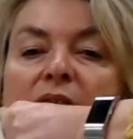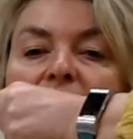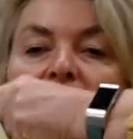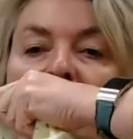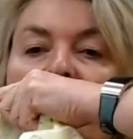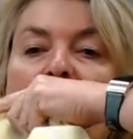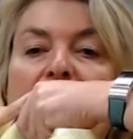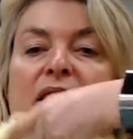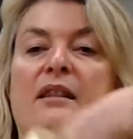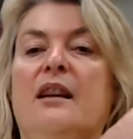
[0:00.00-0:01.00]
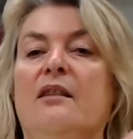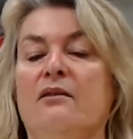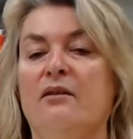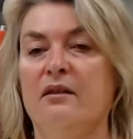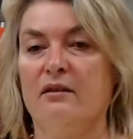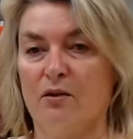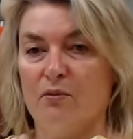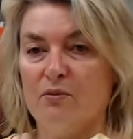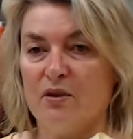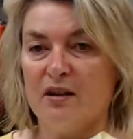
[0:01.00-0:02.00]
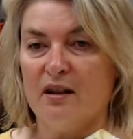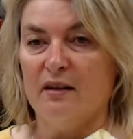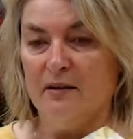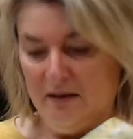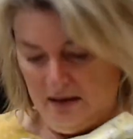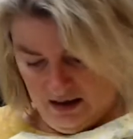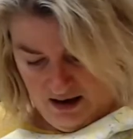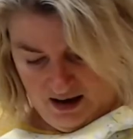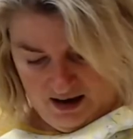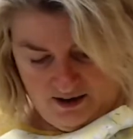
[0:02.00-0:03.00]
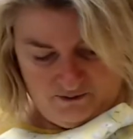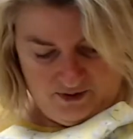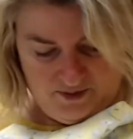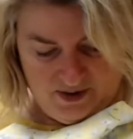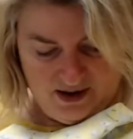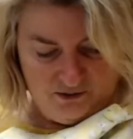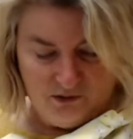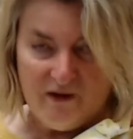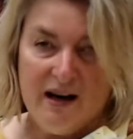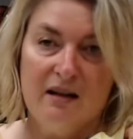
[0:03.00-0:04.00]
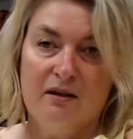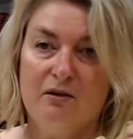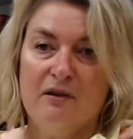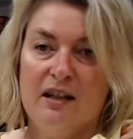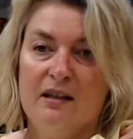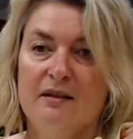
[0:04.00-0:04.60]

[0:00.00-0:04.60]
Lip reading: a lemon yellow. It's a gorgeous colour with pale grey and green.